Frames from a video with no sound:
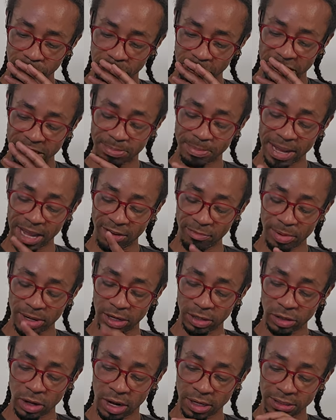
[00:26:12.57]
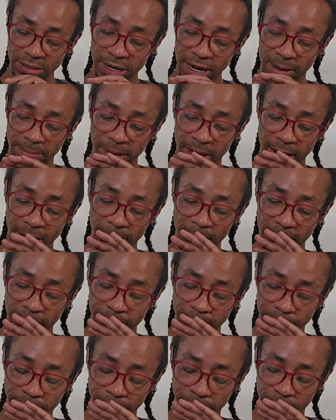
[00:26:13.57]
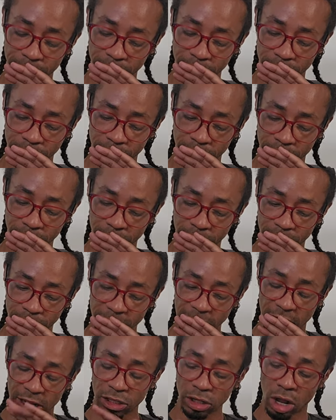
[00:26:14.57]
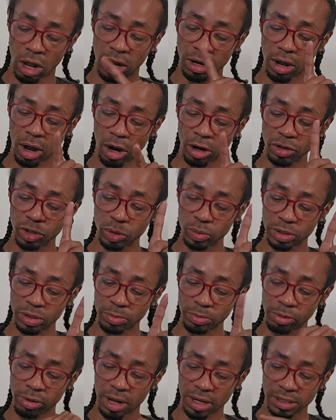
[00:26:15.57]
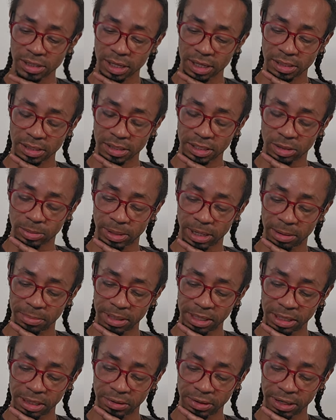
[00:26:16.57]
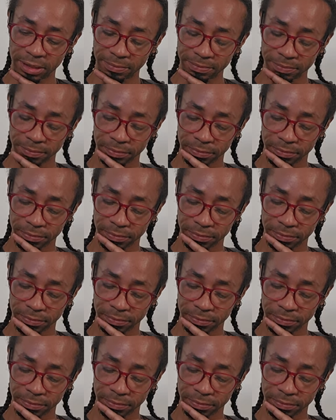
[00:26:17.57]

This may have been a long time coming. A long, arduous process is what I'm hearing.